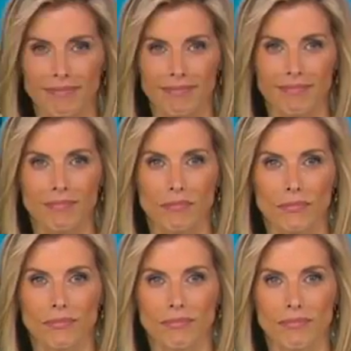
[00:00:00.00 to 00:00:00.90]

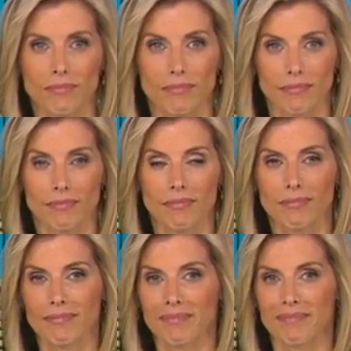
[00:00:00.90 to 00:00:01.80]

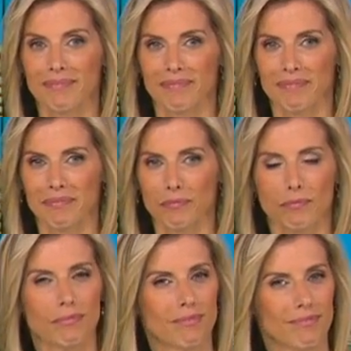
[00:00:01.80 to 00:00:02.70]

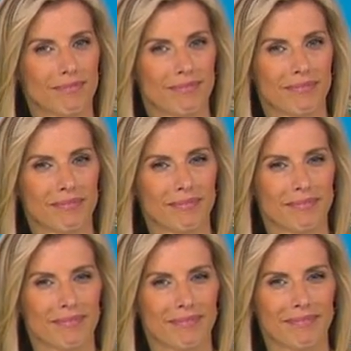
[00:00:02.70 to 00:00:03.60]

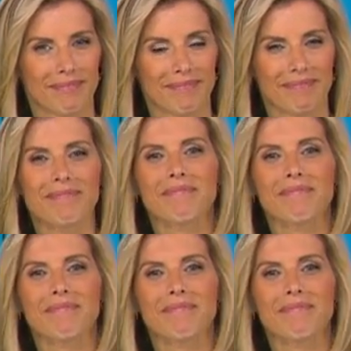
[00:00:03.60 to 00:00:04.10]
(silent)